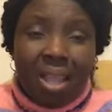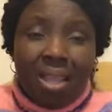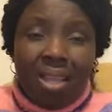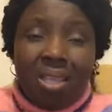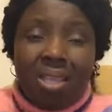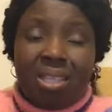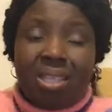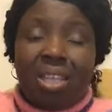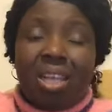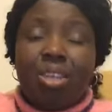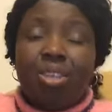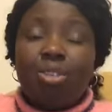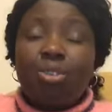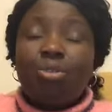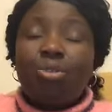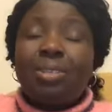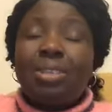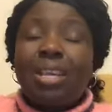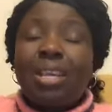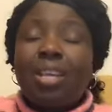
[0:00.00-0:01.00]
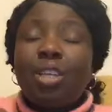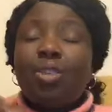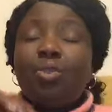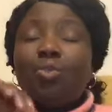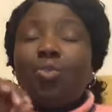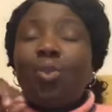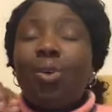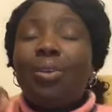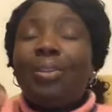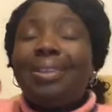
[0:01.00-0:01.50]
He said you should take it
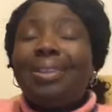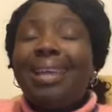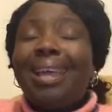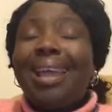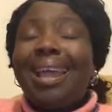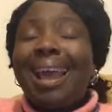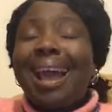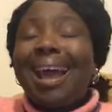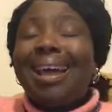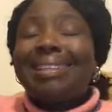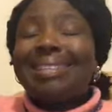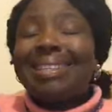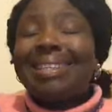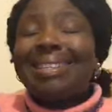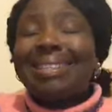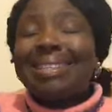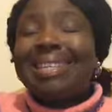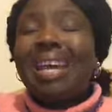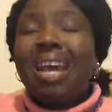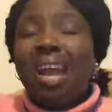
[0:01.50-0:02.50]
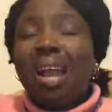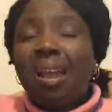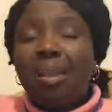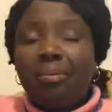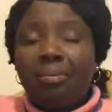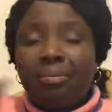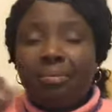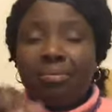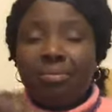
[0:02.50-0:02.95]
one day at a time,